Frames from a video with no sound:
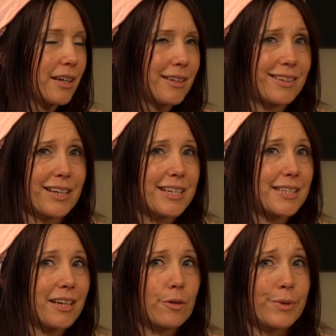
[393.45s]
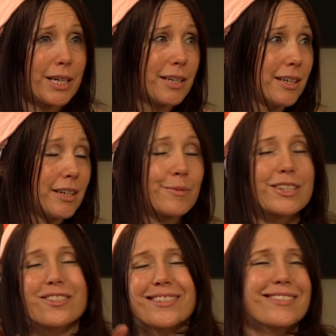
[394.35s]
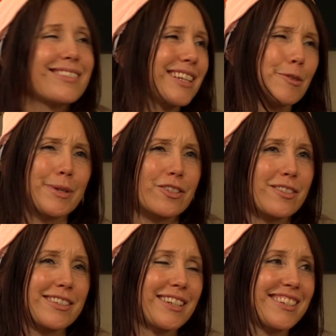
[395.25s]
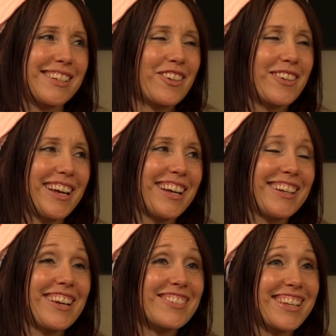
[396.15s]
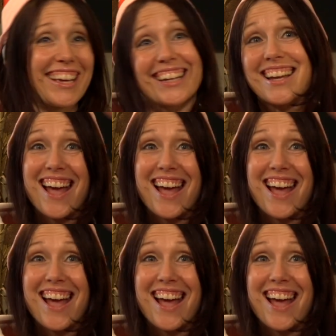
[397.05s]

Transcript: And the guy's like, what? I'm like, just take the pictures. And he's like, okay. And I was like,